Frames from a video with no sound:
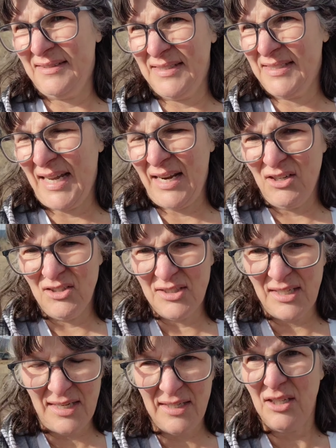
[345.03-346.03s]

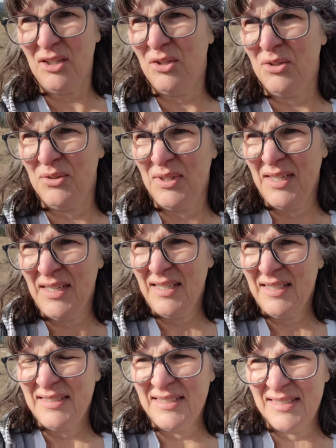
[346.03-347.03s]
containers, and you
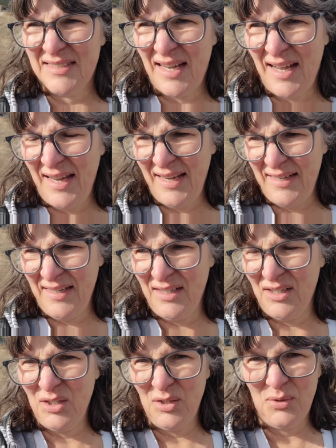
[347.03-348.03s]
decide
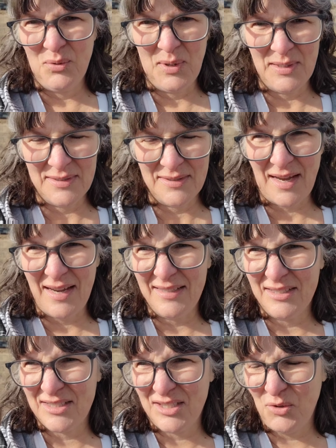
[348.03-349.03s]
what
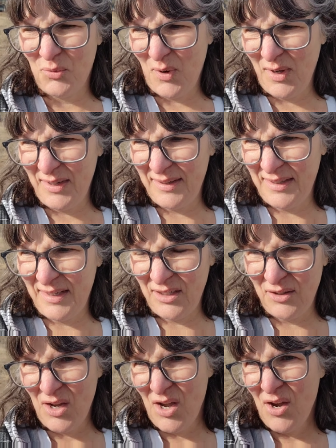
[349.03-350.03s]
size you want, and
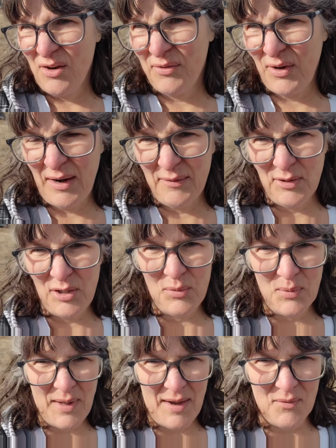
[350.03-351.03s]
then forever
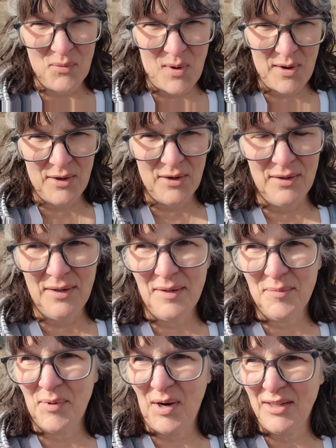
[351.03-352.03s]
you will have water
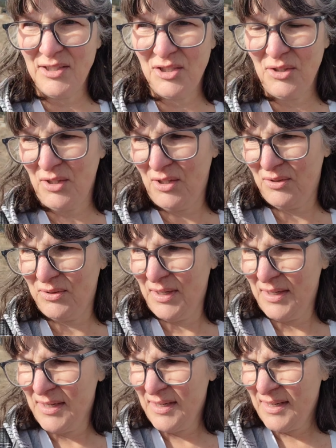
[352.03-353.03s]
brought to you.
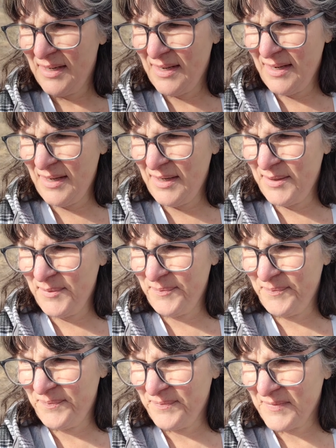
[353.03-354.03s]

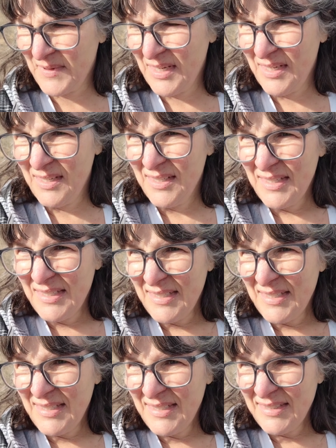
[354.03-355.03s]
So
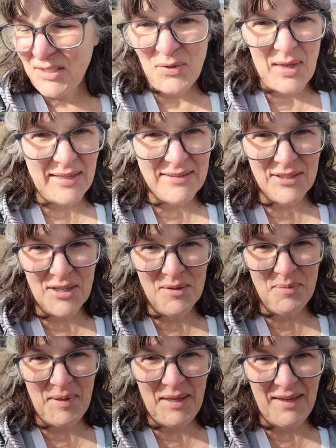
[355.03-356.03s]
that's
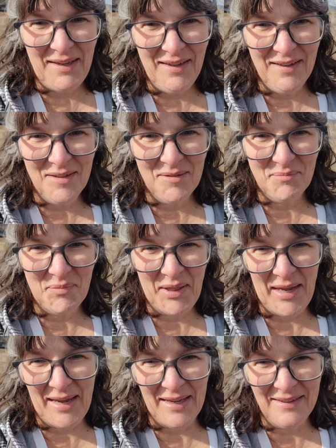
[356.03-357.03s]
going to be
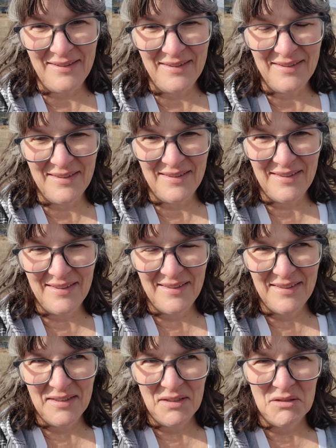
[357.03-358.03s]
plan
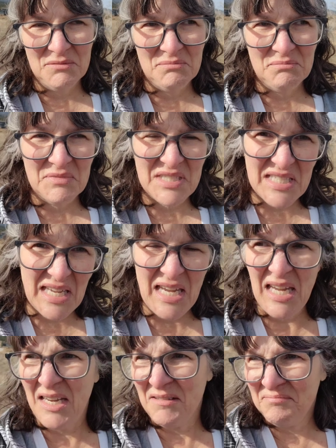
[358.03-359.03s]

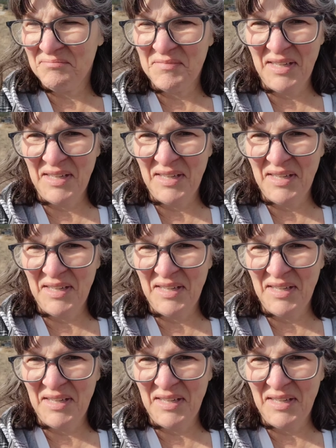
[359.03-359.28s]
C.